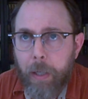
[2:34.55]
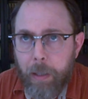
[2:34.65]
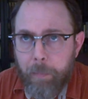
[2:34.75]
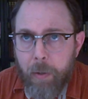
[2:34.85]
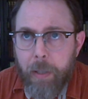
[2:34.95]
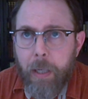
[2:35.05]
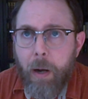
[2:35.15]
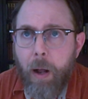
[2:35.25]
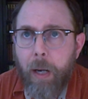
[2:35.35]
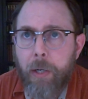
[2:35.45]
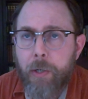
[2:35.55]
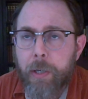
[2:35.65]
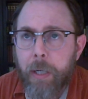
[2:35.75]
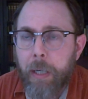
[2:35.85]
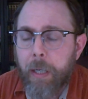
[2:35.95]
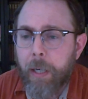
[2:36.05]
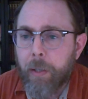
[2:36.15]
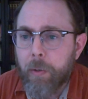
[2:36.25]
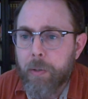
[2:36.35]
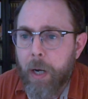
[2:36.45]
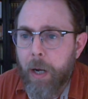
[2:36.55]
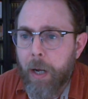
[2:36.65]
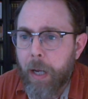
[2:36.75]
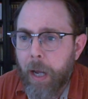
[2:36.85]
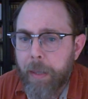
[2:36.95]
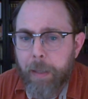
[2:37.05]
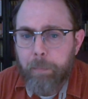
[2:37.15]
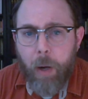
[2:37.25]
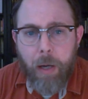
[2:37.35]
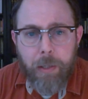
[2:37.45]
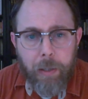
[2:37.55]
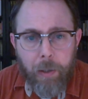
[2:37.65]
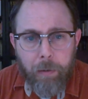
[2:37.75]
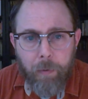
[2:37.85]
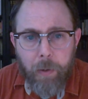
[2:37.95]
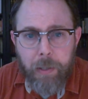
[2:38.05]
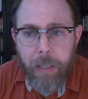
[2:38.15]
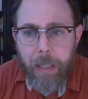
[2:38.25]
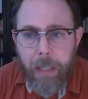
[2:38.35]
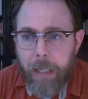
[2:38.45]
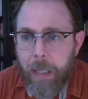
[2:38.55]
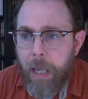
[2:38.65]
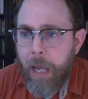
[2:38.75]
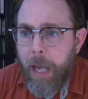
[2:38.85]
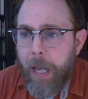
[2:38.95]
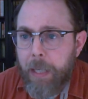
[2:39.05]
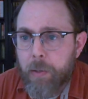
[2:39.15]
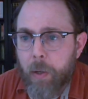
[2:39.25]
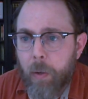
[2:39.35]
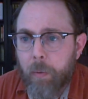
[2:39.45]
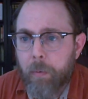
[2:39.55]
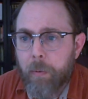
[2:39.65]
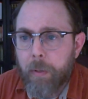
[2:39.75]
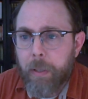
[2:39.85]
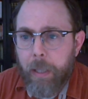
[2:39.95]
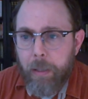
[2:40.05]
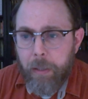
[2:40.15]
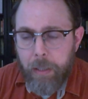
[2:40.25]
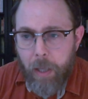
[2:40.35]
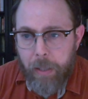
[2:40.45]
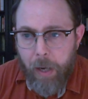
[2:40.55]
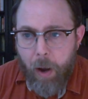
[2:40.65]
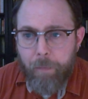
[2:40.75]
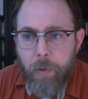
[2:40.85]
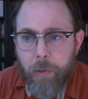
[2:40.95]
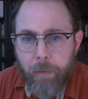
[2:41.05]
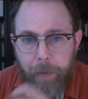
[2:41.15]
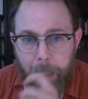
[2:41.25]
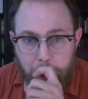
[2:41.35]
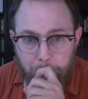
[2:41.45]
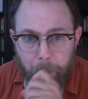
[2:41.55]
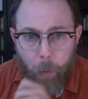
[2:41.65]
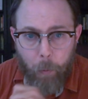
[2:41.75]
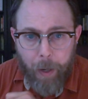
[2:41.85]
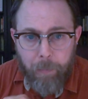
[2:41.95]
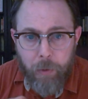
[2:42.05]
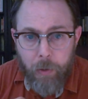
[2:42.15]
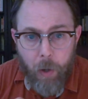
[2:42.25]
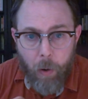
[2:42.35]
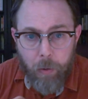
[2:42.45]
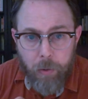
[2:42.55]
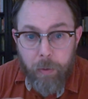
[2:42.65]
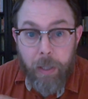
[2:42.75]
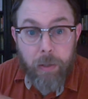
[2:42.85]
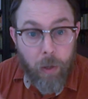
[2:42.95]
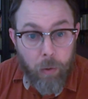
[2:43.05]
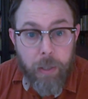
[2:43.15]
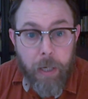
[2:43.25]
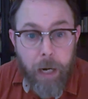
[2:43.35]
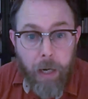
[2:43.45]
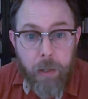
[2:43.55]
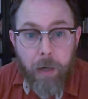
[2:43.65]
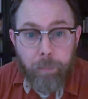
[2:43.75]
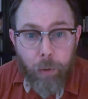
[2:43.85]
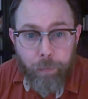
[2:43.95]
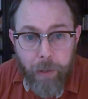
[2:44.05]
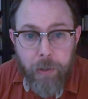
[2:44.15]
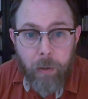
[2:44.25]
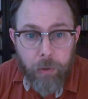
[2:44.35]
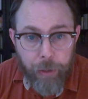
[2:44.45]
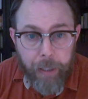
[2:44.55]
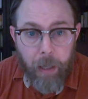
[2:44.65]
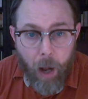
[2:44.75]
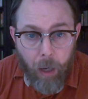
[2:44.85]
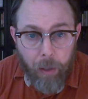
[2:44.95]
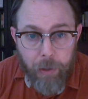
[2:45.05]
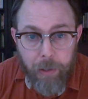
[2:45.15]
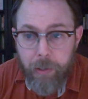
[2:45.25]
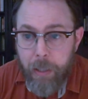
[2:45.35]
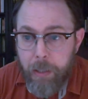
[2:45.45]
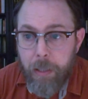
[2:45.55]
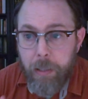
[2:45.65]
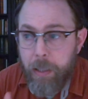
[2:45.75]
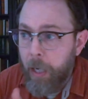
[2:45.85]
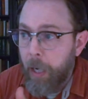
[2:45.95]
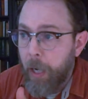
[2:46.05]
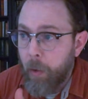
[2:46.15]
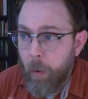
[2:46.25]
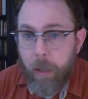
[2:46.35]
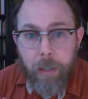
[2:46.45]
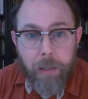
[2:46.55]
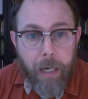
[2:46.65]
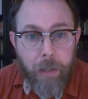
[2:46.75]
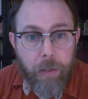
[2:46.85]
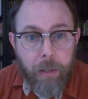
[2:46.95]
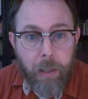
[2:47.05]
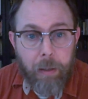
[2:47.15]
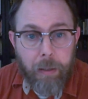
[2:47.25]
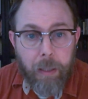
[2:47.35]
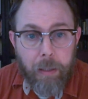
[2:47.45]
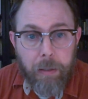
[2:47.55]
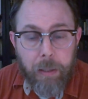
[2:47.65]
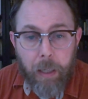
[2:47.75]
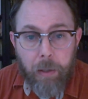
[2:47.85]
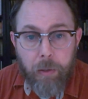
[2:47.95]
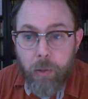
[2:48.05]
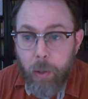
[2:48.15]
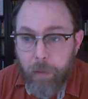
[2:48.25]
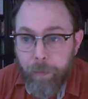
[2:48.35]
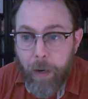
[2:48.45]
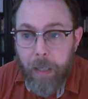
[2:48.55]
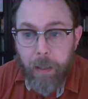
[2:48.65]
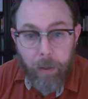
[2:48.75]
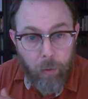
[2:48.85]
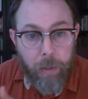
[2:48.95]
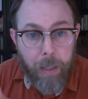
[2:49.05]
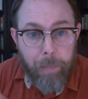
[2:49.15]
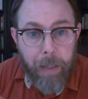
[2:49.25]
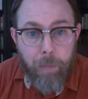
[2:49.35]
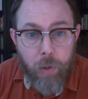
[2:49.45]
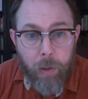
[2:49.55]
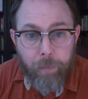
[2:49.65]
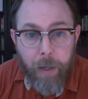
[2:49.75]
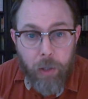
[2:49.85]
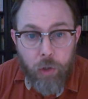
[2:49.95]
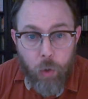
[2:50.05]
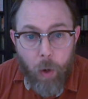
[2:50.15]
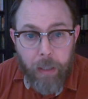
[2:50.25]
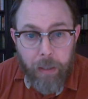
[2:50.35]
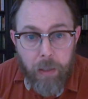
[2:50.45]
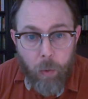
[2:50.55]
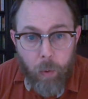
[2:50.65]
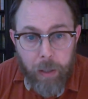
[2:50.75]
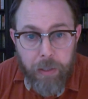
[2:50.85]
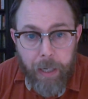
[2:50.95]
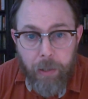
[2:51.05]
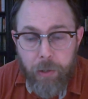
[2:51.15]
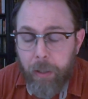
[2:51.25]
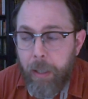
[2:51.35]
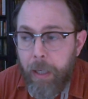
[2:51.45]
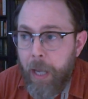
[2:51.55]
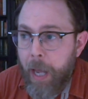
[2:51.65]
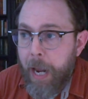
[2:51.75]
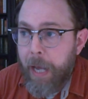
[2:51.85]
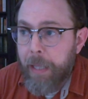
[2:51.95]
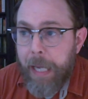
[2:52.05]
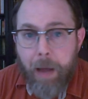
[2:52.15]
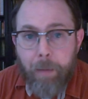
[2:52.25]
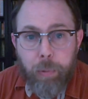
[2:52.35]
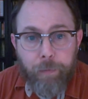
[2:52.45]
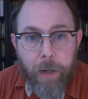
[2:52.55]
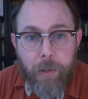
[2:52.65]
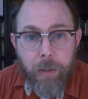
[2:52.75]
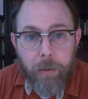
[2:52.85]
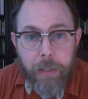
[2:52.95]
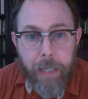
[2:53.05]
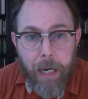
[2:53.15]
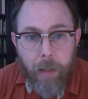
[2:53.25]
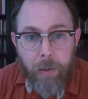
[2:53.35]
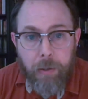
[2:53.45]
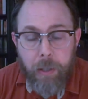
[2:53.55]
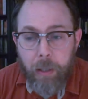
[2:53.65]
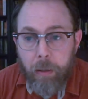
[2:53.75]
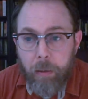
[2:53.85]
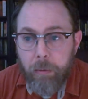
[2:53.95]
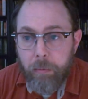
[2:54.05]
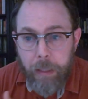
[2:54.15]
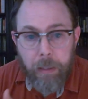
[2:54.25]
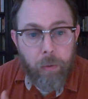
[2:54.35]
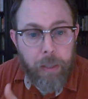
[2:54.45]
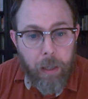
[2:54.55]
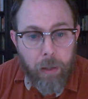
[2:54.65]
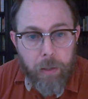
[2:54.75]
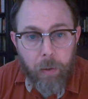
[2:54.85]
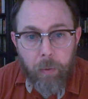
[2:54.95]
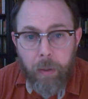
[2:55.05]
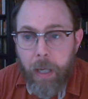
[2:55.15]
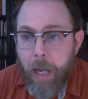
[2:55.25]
Community College in Utah, I think Boston University. And so they offer certification programs. There's also the Association of Professional Genealogists. This is an organization that certified, you need to become certified to join this organization. And they have professional standards that you need to adhere to.